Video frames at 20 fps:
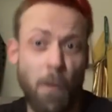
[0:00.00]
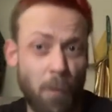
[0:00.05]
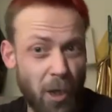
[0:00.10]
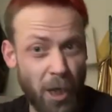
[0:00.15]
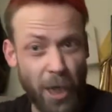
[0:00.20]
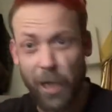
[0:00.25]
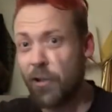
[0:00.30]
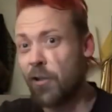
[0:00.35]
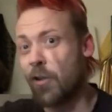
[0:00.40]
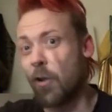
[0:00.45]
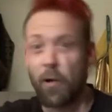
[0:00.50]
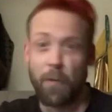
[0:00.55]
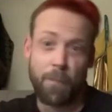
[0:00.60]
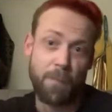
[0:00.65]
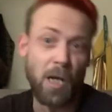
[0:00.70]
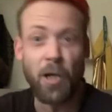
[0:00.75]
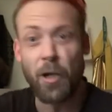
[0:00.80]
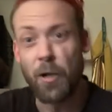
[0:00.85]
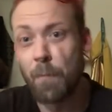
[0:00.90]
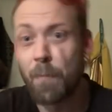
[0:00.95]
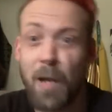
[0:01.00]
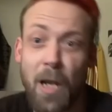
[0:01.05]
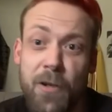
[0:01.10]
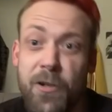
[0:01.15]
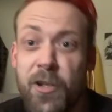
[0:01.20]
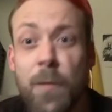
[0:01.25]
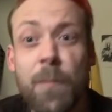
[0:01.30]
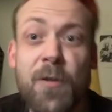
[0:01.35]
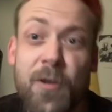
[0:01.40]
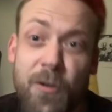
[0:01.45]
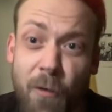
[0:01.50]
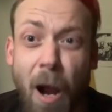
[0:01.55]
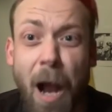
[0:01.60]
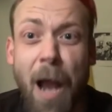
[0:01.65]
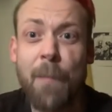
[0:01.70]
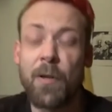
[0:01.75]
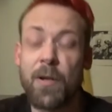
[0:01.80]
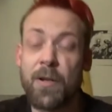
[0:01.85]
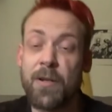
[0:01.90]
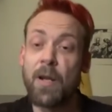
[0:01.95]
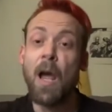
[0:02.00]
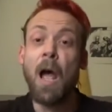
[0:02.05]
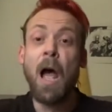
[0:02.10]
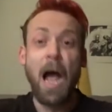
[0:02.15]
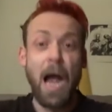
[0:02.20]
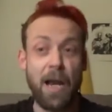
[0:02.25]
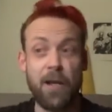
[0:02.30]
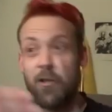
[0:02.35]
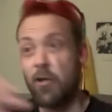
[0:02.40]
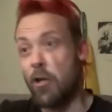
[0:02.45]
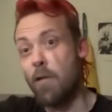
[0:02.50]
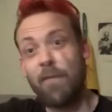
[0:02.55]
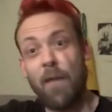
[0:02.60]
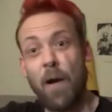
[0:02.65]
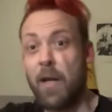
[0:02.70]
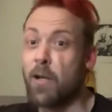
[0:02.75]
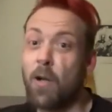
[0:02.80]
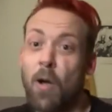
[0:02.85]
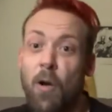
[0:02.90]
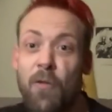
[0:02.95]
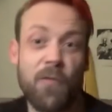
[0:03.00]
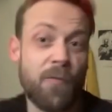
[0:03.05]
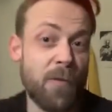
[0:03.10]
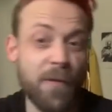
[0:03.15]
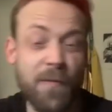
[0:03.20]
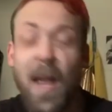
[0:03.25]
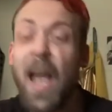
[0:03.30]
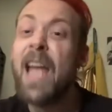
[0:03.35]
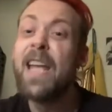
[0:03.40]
well, he's got 1 million+ subscribers and you've only got 3.